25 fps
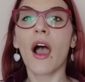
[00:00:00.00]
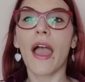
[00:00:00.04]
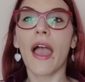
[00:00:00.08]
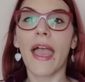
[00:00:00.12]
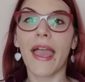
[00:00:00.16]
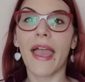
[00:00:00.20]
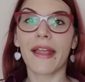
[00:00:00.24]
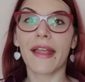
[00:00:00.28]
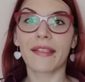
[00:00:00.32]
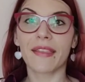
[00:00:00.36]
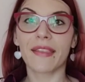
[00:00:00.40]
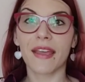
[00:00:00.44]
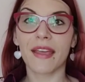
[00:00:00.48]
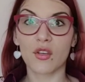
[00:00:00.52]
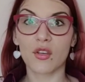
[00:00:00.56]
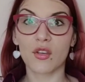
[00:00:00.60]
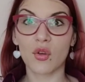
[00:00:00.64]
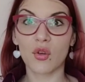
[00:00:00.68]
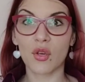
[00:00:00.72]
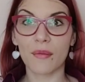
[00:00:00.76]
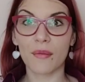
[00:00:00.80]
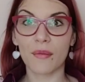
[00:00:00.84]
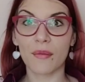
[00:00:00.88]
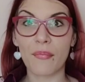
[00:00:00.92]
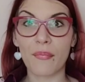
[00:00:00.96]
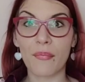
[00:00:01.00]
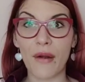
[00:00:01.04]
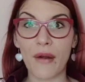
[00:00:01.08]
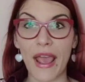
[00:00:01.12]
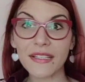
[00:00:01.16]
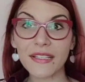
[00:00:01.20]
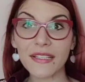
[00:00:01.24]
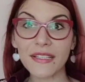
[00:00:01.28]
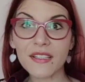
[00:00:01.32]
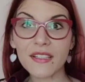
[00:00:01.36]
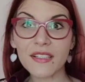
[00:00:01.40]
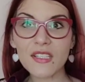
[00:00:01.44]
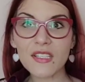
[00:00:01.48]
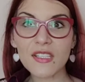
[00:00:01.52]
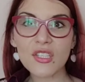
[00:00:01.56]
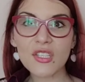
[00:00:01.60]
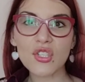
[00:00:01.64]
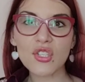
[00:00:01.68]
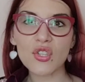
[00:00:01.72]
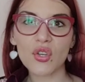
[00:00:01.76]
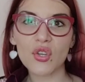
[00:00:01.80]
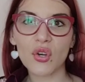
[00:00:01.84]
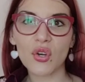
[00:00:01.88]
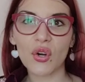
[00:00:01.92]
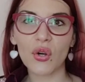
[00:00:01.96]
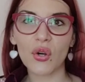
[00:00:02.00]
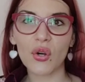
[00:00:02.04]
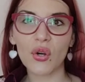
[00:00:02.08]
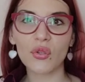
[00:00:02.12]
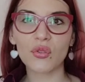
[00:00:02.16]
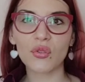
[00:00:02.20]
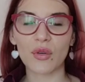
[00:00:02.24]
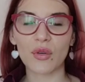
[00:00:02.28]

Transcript: and then you can practice, you know,